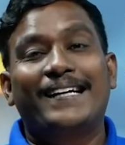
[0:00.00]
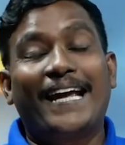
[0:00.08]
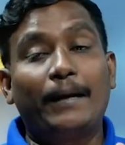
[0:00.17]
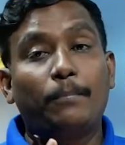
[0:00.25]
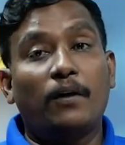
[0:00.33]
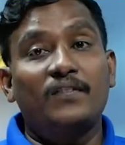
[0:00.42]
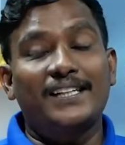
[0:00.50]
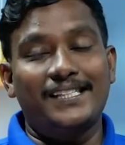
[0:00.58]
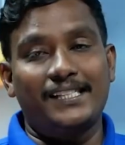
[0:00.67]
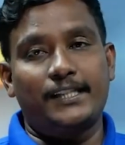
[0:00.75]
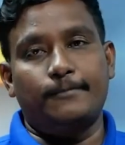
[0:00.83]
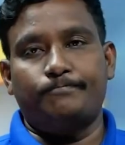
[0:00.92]
type of the
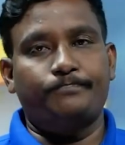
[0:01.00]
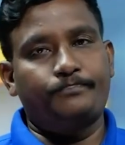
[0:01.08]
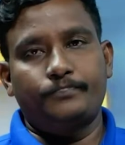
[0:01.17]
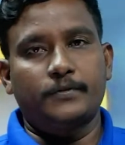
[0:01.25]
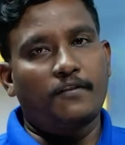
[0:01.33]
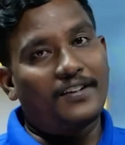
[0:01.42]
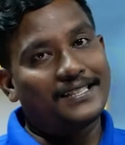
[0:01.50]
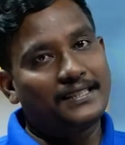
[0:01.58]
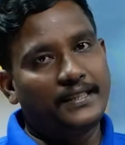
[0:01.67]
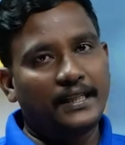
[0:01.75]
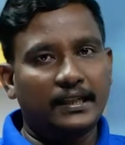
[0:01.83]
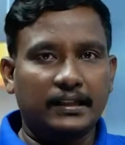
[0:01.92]
system. First
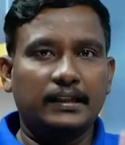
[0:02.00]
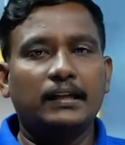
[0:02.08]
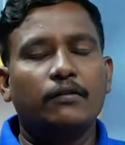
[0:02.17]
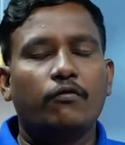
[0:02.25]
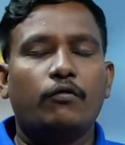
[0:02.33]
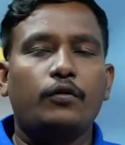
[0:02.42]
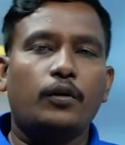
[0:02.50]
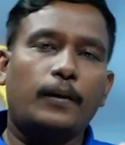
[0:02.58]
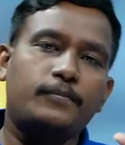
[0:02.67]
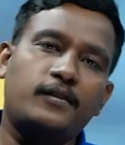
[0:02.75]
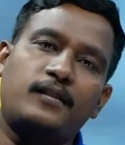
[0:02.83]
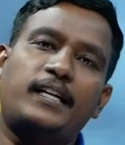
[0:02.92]
thing, we
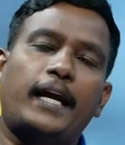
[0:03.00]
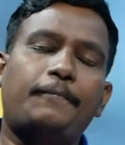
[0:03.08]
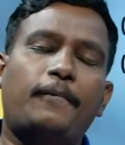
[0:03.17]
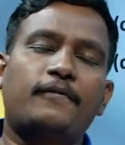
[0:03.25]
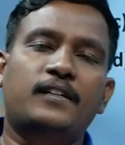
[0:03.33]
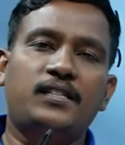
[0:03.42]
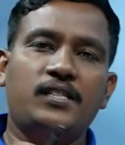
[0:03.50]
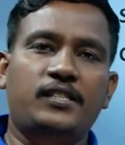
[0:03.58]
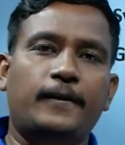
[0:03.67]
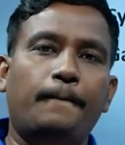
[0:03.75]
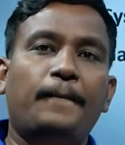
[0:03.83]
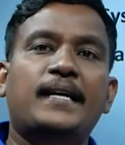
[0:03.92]
observe the type of the
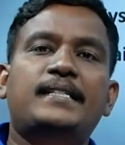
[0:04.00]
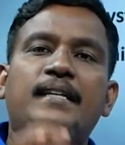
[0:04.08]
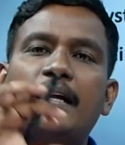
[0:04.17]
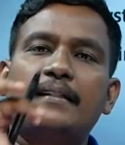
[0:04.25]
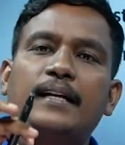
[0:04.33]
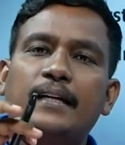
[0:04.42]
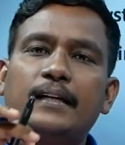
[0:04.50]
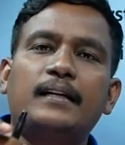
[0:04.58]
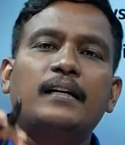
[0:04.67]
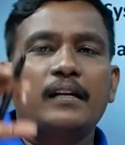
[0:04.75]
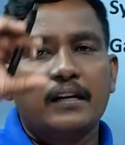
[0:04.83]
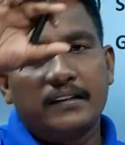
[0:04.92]
system. Based on that,
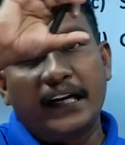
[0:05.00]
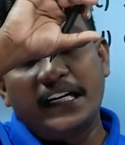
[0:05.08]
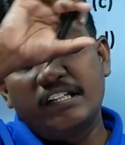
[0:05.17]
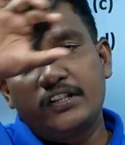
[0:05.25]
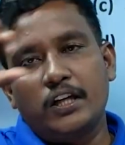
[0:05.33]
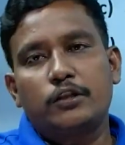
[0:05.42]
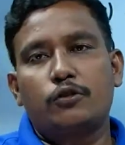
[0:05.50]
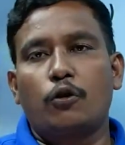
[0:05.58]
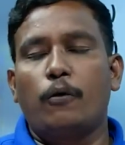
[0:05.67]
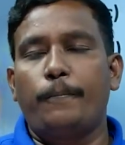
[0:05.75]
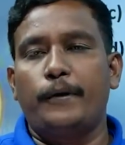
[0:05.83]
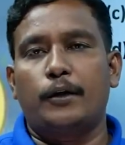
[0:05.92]
the initial
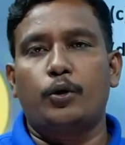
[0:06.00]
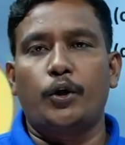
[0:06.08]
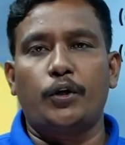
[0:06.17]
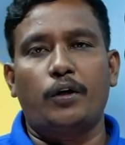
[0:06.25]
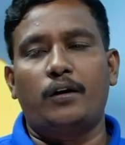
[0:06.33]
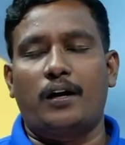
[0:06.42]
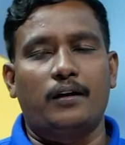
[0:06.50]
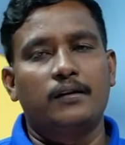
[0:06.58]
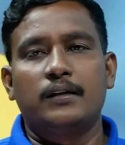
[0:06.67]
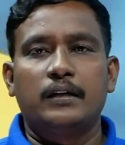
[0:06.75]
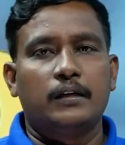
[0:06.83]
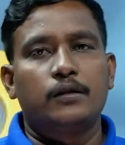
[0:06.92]
slope we are going to draw.
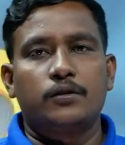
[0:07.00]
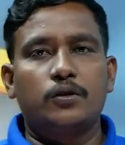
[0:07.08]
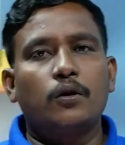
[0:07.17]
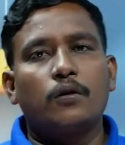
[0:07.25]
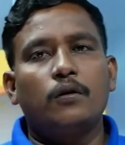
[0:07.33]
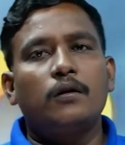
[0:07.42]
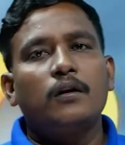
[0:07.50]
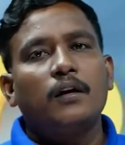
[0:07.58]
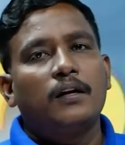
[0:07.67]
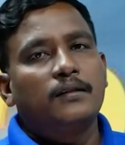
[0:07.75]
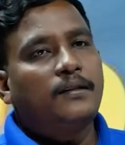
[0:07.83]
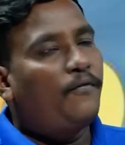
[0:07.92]
So,
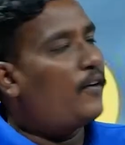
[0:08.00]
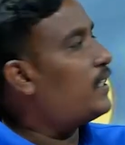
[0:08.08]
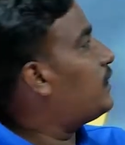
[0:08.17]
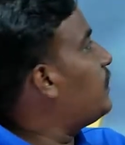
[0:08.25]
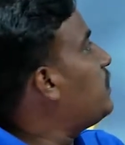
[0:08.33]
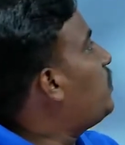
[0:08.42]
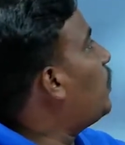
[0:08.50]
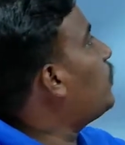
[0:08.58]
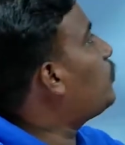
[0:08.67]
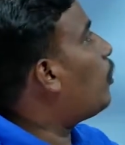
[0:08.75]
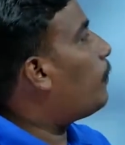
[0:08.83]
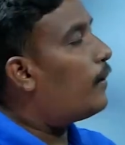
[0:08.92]
the first initial
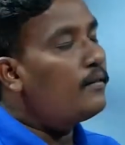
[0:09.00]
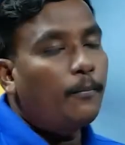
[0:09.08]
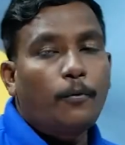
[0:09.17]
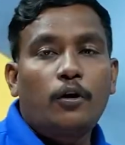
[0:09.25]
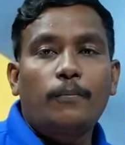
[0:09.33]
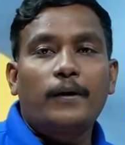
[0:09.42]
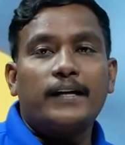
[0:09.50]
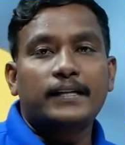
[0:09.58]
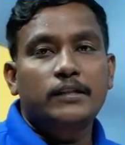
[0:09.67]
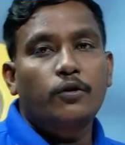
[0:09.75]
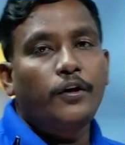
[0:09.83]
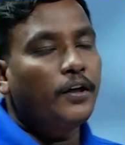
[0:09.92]
slope of the Bode plot
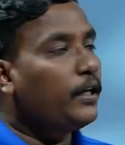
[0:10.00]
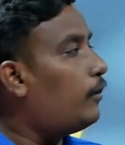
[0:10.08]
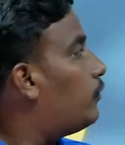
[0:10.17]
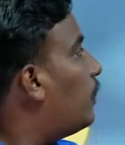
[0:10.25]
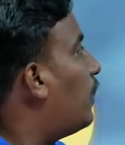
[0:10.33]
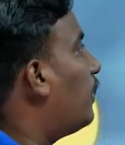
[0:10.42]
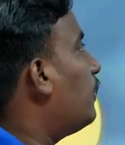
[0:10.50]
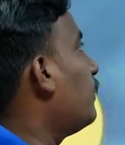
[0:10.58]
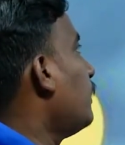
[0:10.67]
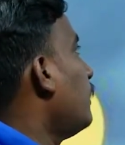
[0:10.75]
is going to give the